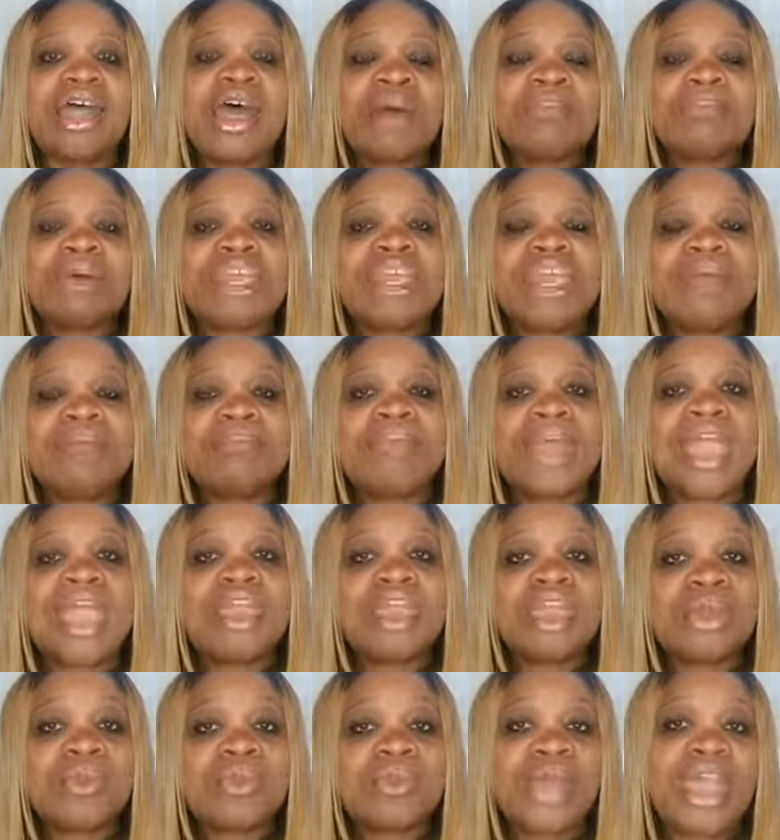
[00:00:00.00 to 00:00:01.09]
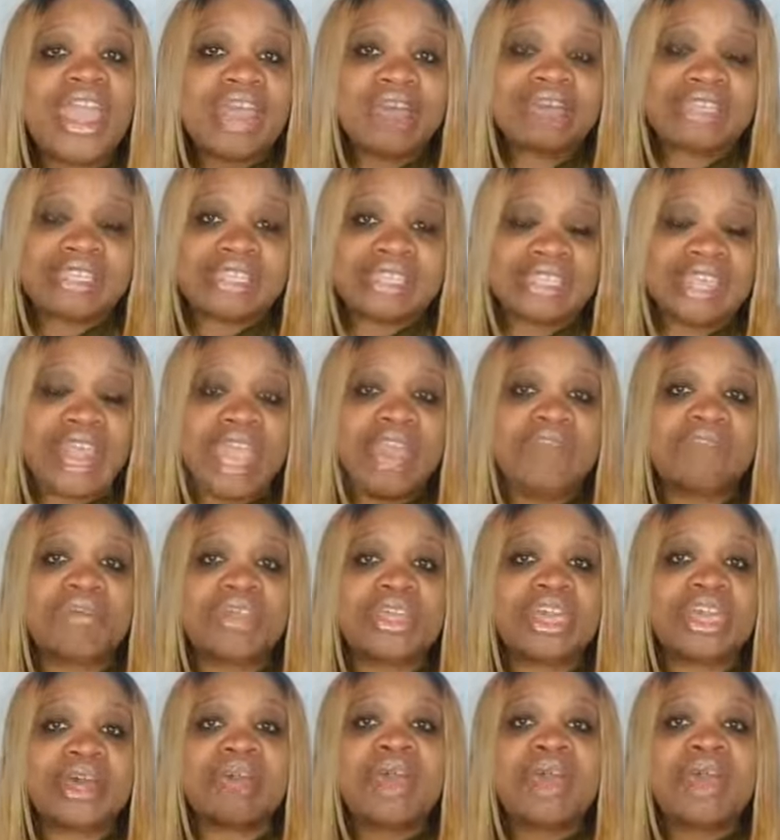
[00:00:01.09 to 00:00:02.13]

But he made a way of escape for him.